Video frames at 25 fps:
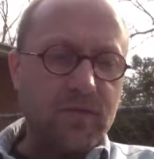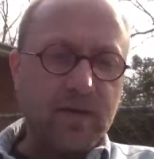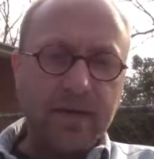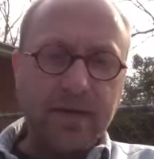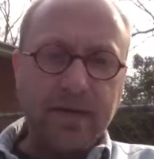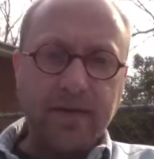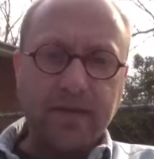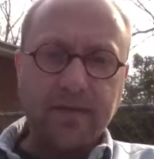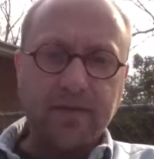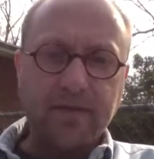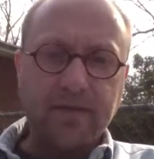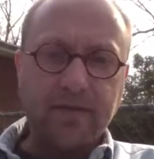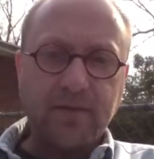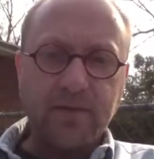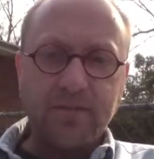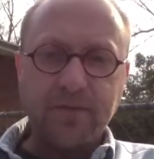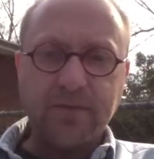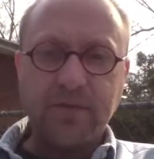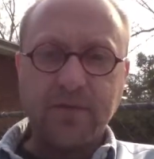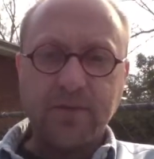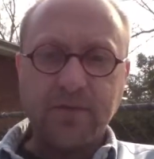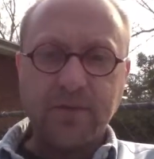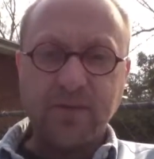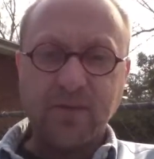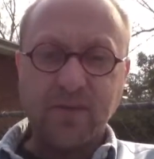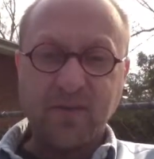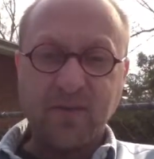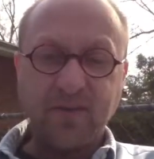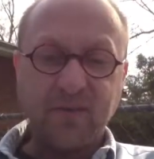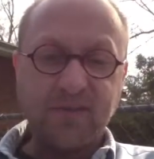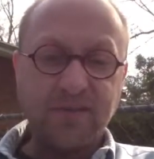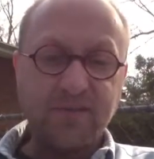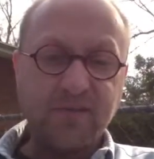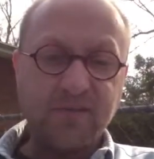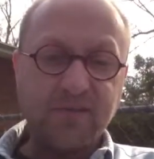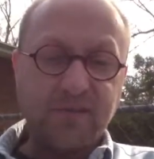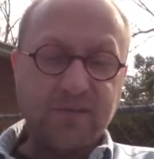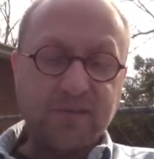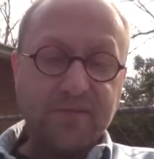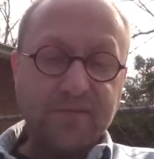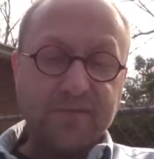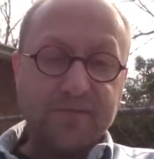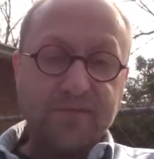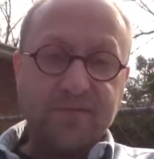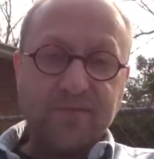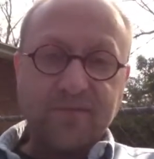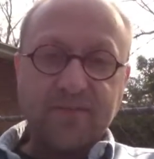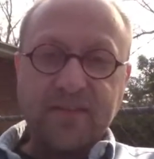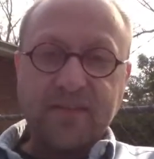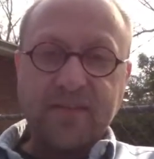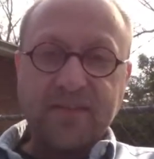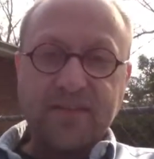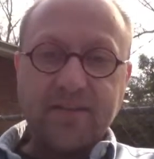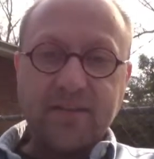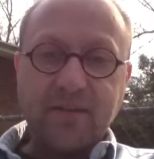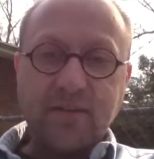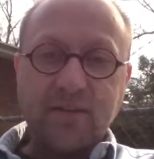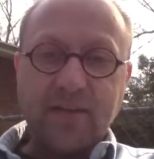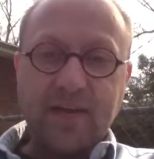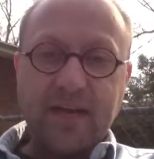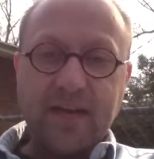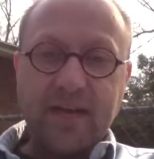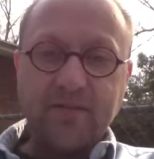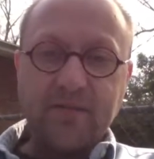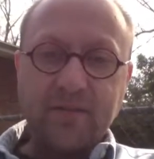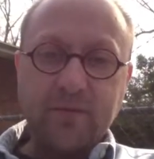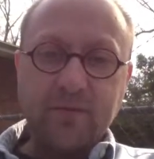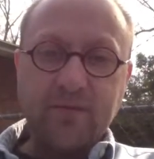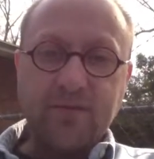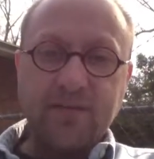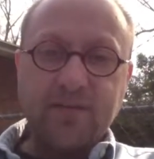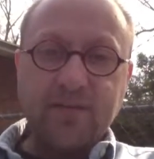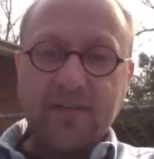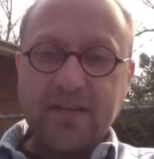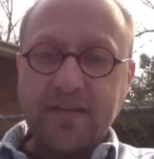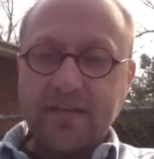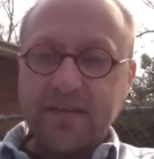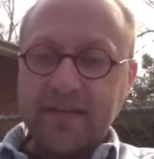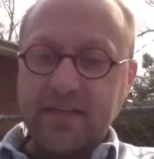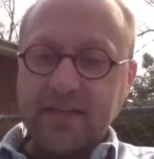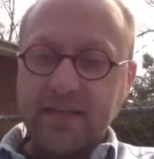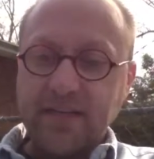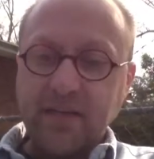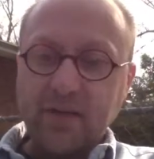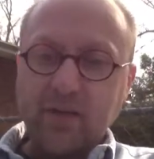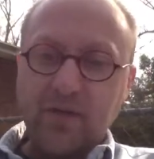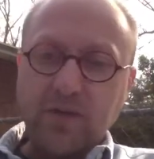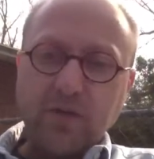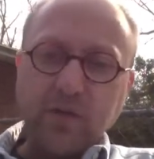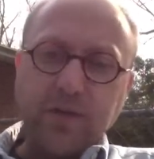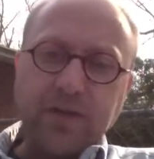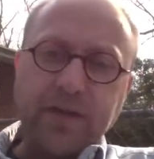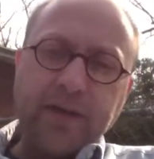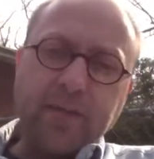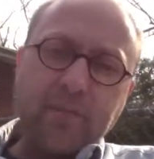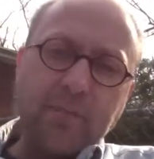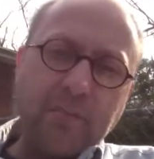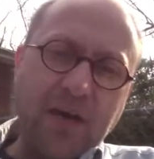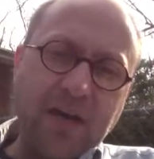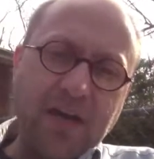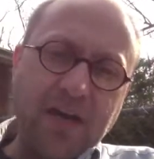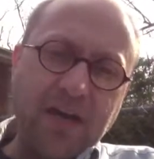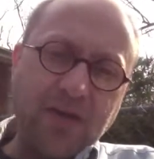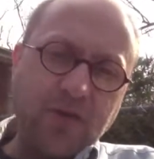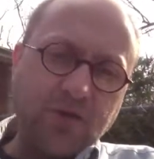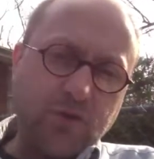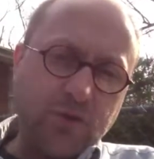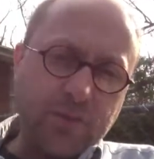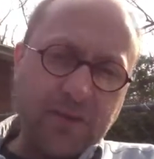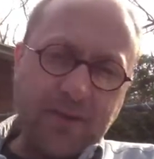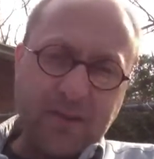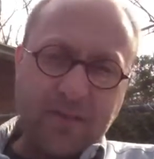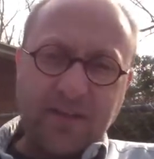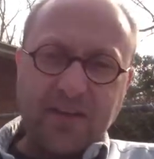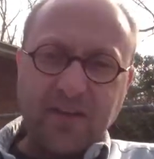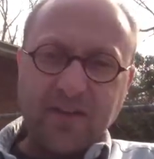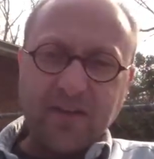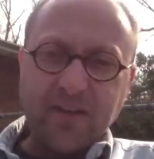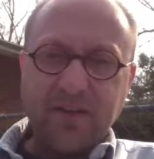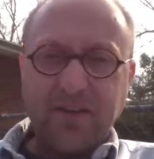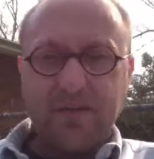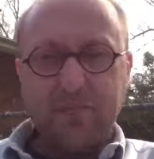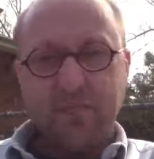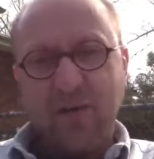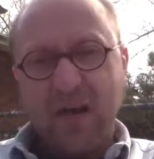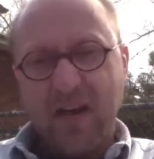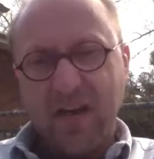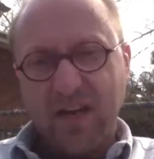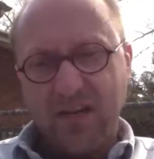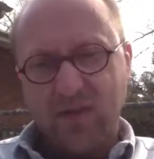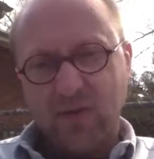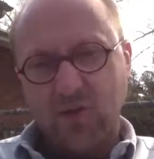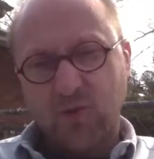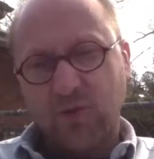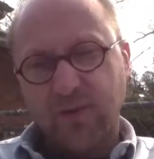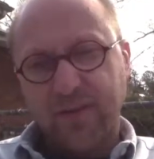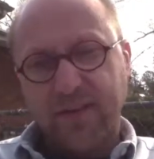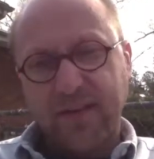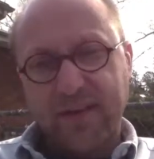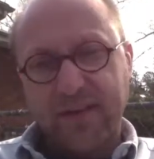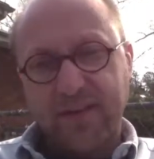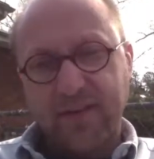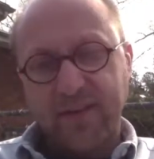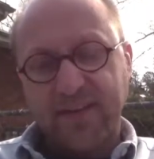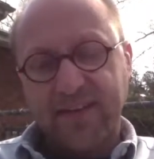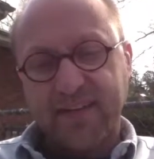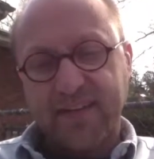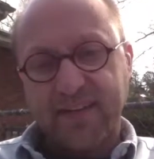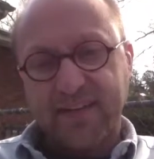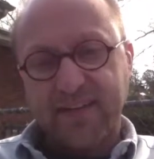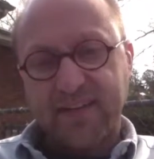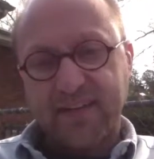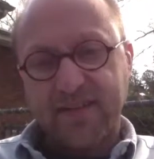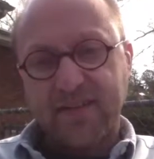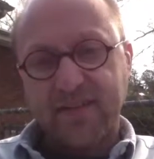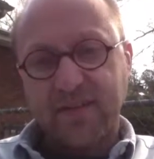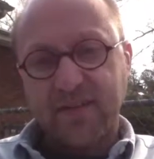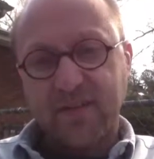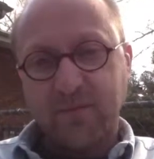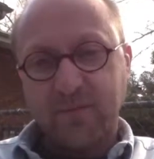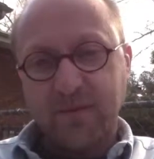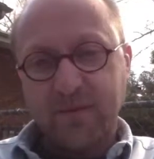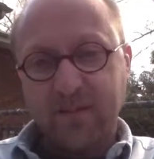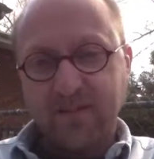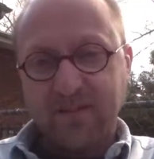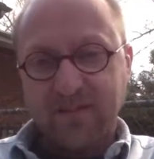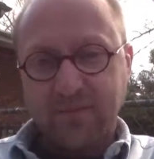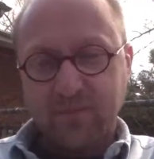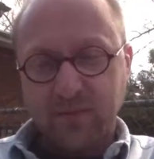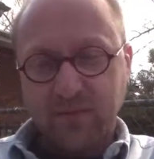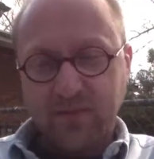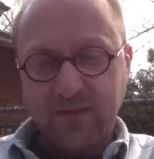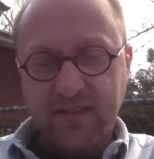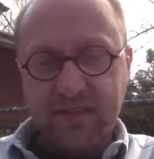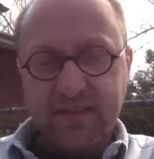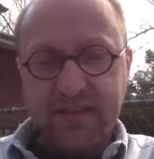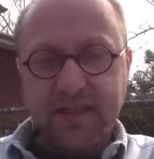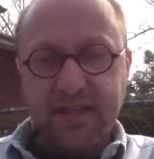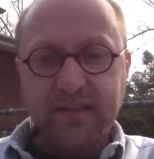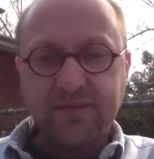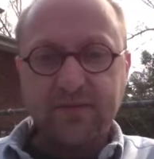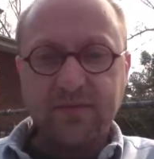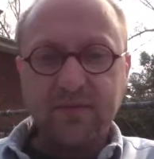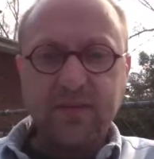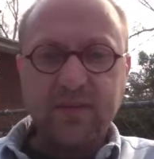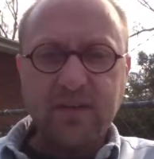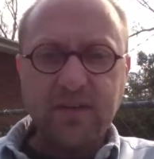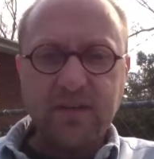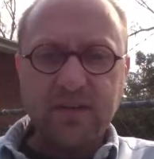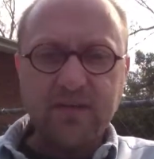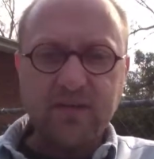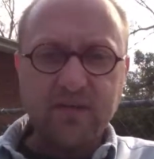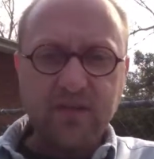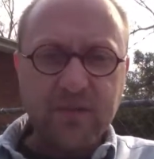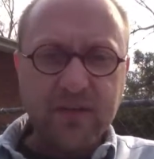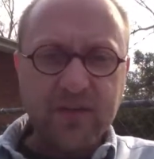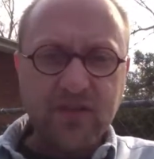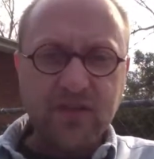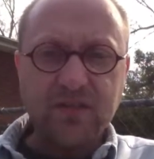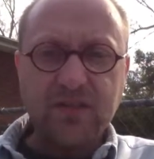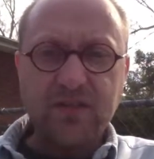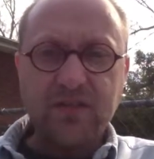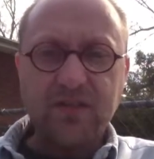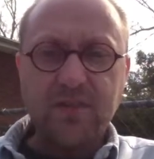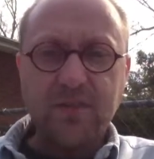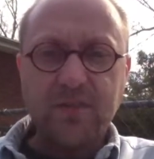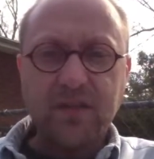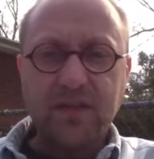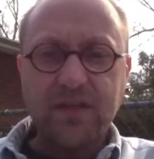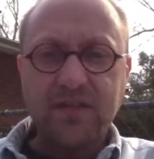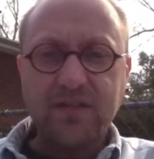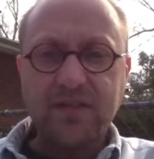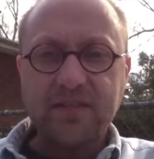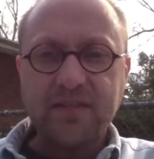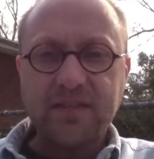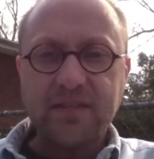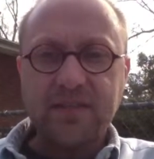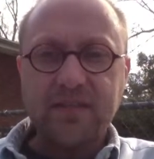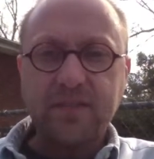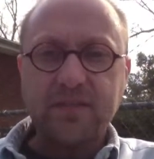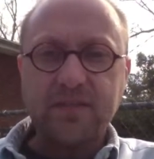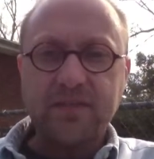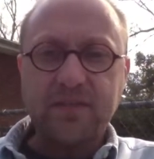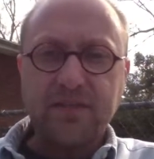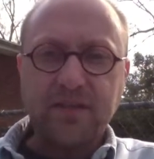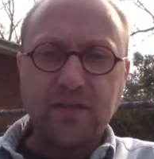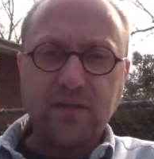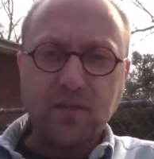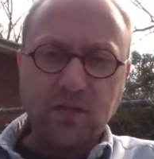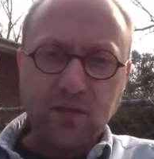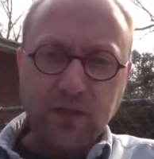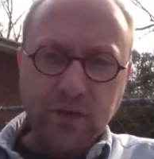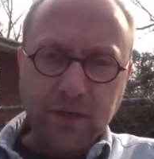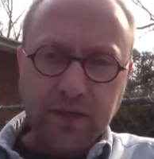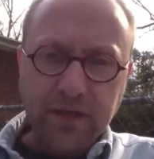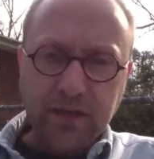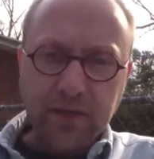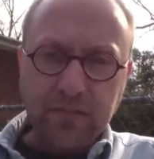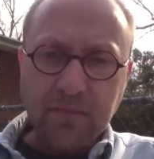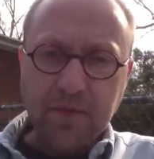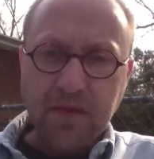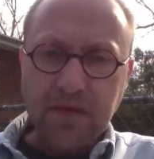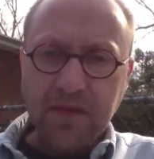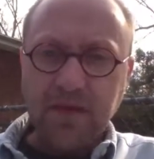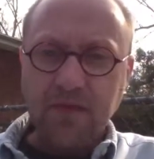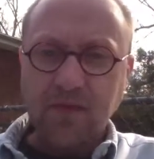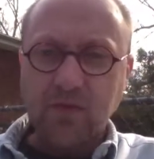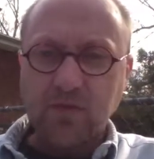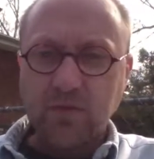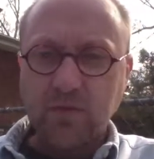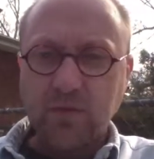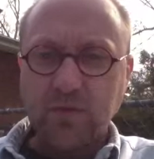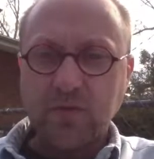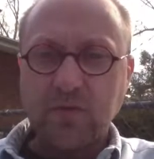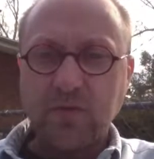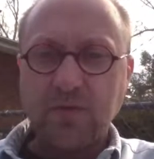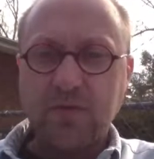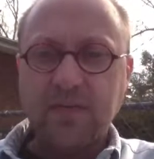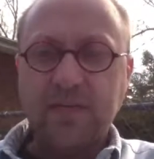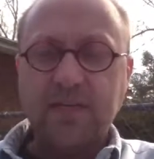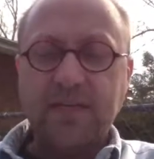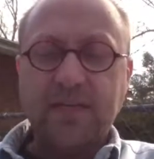at computers, have them study a learning module, might be called a module nowadays, but it's presenting information in small steps in a learning module.